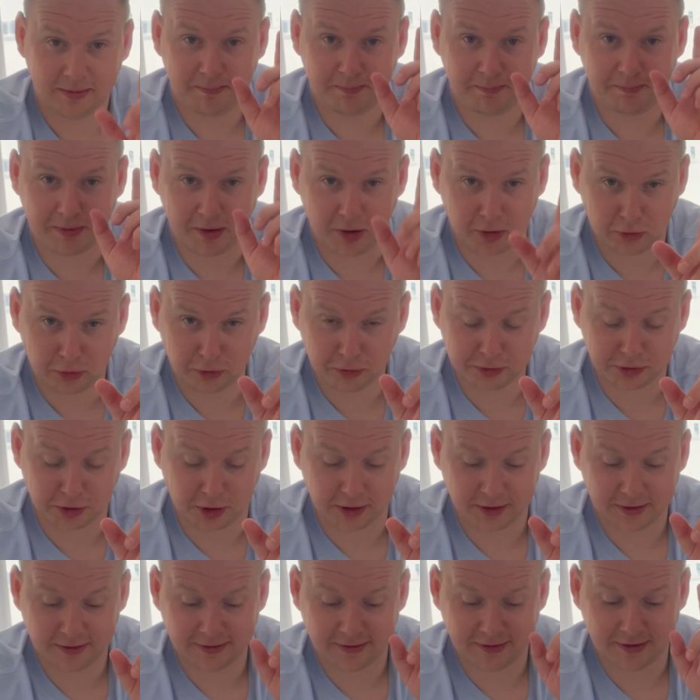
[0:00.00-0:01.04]
But hold
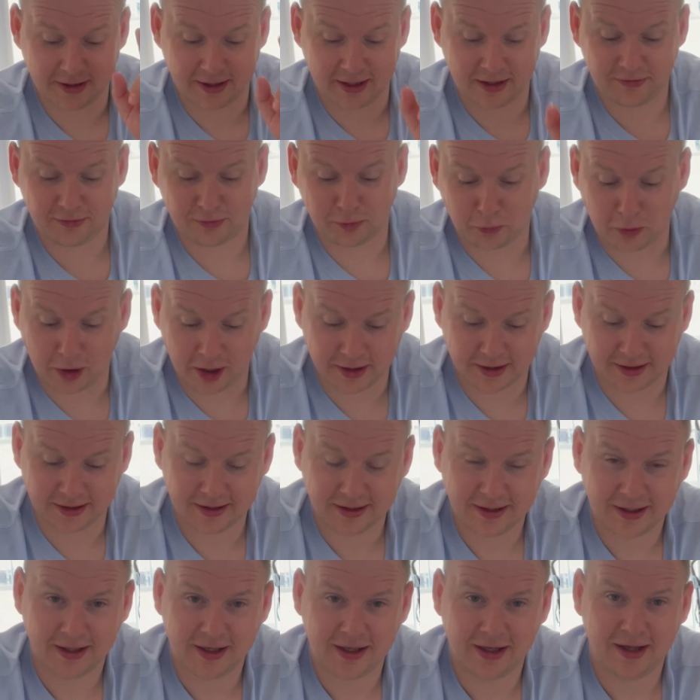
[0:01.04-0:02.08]
on, there is
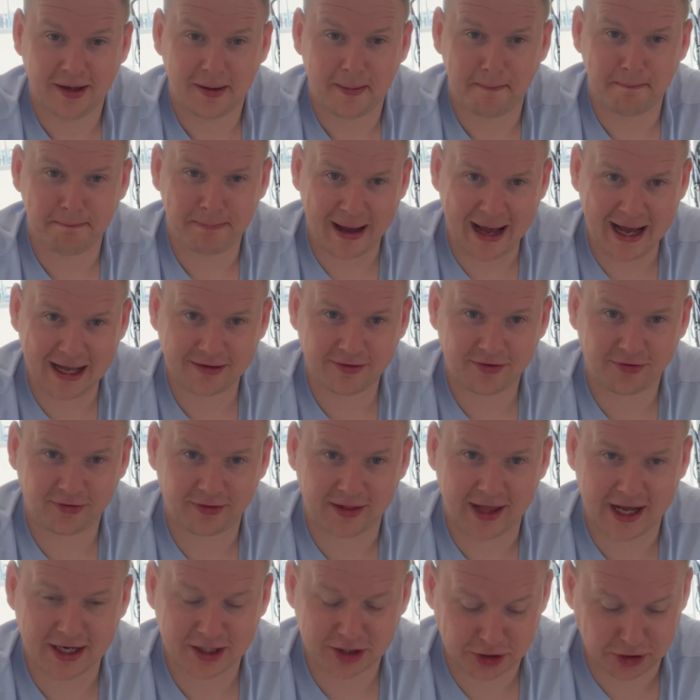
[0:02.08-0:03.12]
one
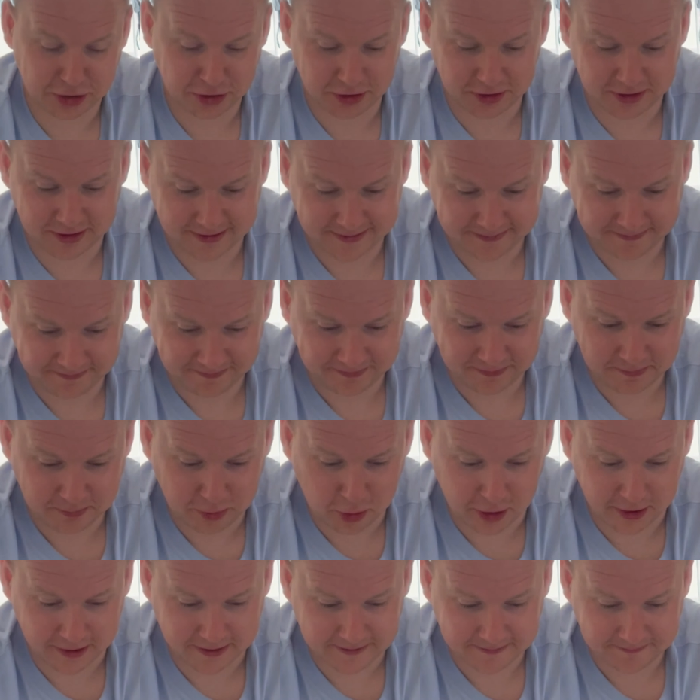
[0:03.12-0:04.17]
bad/good
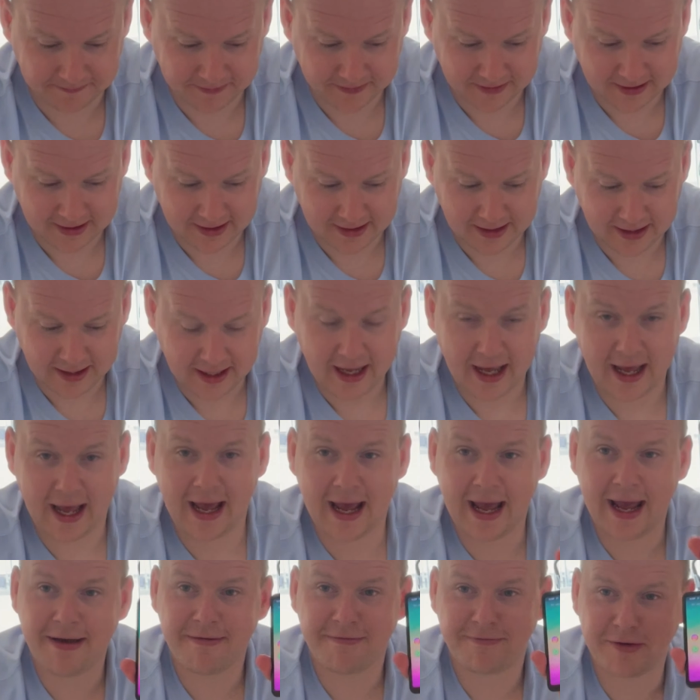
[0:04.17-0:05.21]
point.
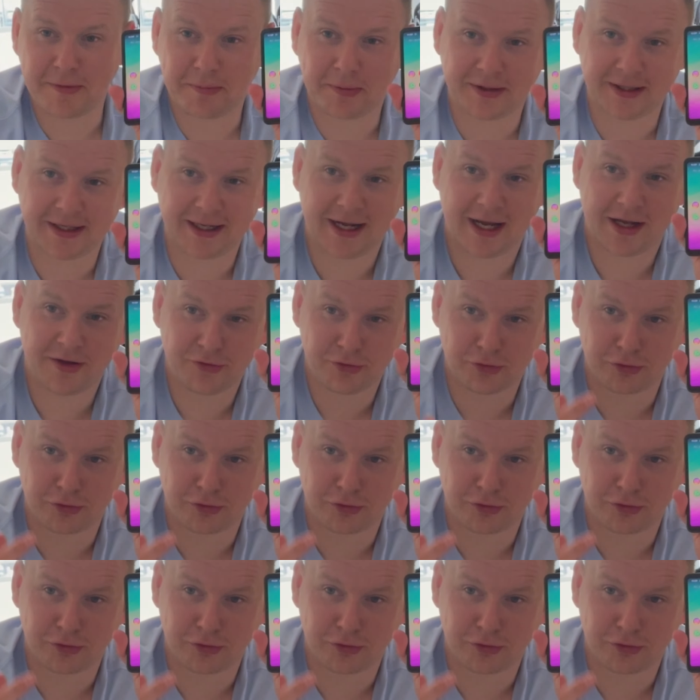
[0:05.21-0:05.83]
Everybody is